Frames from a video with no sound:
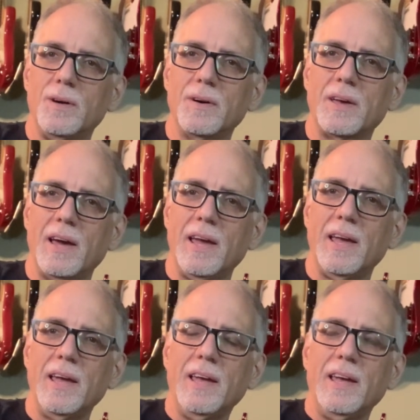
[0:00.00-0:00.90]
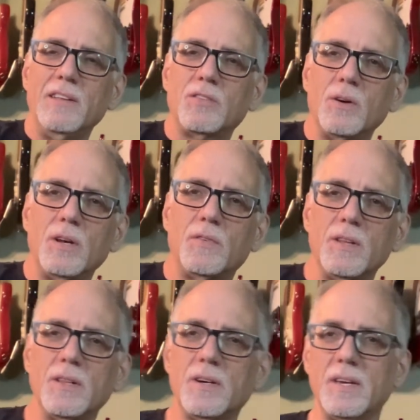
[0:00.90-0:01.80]
Okay, and so if you
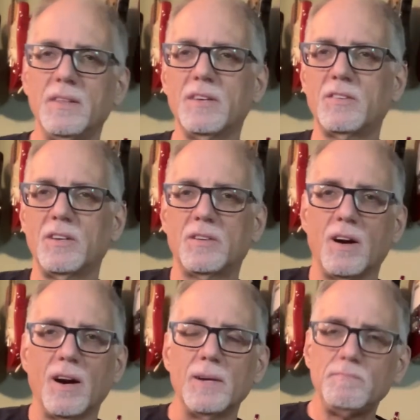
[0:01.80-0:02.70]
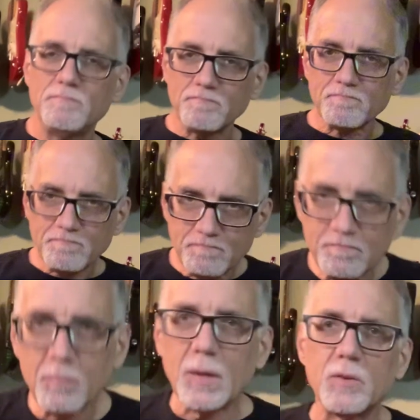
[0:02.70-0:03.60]
look in this guitar,
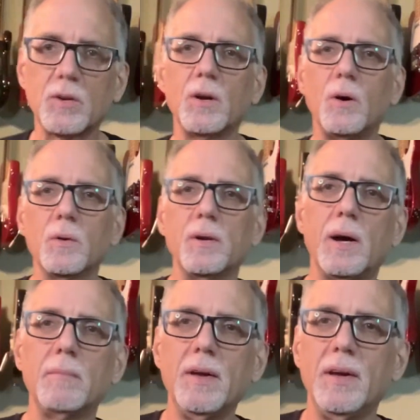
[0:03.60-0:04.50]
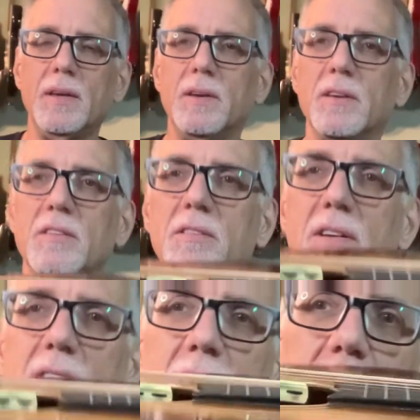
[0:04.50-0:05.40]
I'm just going to hold it up. You can see